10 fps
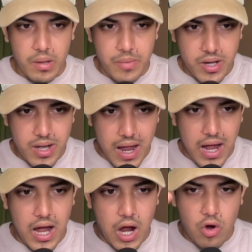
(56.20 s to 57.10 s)
but
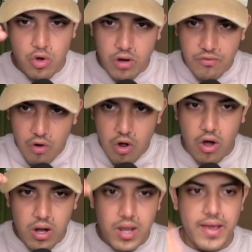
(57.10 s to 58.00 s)
out of
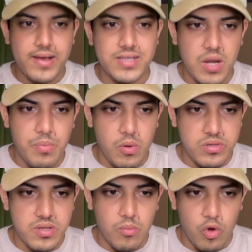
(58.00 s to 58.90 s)
all, XRP
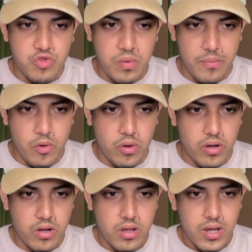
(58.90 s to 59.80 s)
was the most pumped
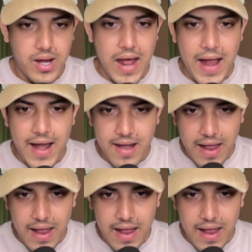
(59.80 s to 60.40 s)
token. It had